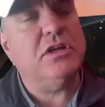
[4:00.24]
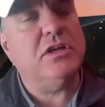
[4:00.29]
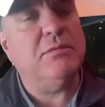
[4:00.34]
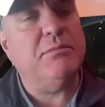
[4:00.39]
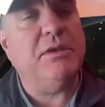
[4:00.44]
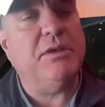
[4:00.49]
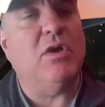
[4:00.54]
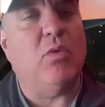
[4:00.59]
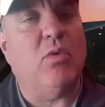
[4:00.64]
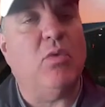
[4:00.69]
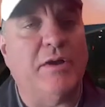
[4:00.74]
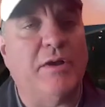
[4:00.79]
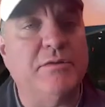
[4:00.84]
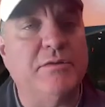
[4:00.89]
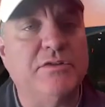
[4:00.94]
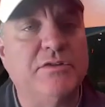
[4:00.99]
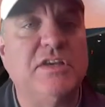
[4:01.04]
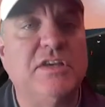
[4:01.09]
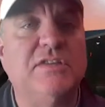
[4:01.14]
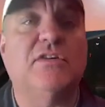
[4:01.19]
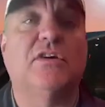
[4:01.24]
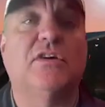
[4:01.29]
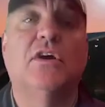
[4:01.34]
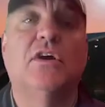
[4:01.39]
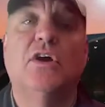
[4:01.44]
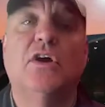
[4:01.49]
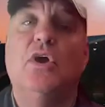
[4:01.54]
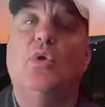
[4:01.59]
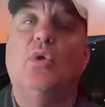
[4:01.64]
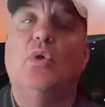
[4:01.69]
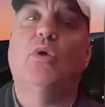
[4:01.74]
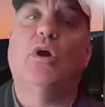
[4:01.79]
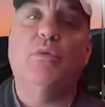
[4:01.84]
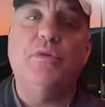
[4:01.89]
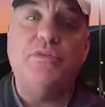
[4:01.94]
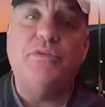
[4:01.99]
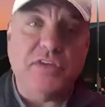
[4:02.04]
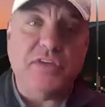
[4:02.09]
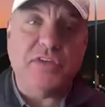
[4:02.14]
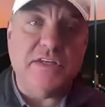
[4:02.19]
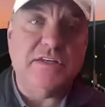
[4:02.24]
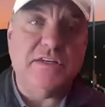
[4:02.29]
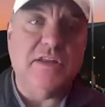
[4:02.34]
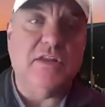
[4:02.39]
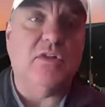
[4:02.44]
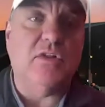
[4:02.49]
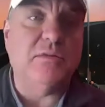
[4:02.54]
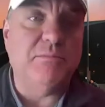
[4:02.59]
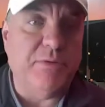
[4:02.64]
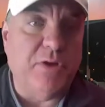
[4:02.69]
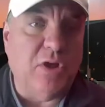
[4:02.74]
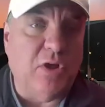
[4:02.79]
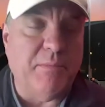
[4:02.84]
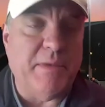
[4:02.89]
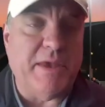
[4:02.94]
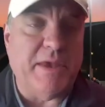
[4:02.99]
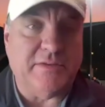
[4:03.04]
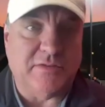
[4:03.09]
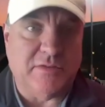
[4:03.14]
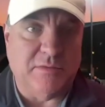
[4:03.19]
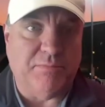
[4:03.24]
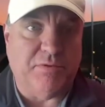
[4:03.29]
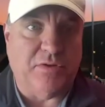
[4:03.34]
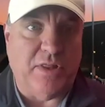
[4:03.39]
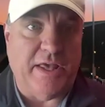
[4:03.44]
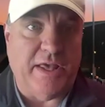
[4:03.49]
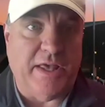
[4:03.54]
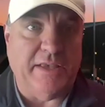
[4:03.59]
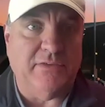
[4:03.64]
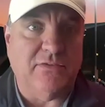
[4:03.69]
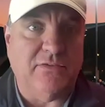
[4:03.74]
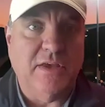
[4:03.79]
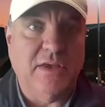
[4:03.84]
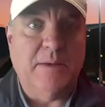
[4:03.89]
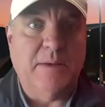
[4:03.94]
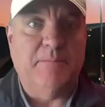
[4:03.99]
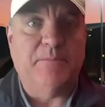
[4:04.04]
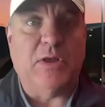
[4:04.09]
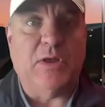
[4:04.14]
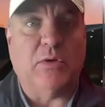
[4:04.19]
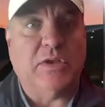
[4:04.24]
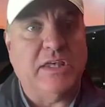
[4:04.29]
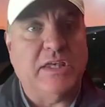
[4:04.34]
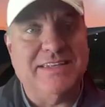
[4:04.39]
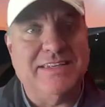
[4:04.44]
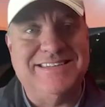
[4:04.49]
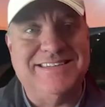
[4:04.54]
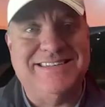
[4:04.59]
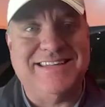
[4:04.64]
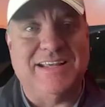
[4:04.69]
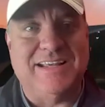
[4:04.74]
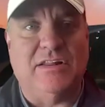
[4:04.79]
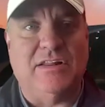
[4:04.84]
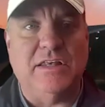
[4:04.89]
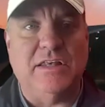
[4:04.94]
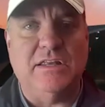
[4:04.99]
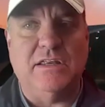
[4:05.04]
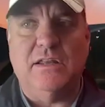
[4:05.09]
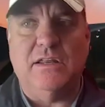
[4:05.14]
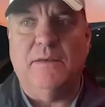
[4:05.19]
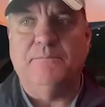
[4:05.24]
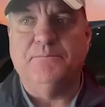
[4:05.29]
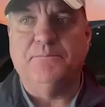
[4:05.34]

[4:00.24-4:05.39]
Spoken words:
going to be at wide receiver? Well, we've seen Dylan Bill make some plays. Now, can Dylan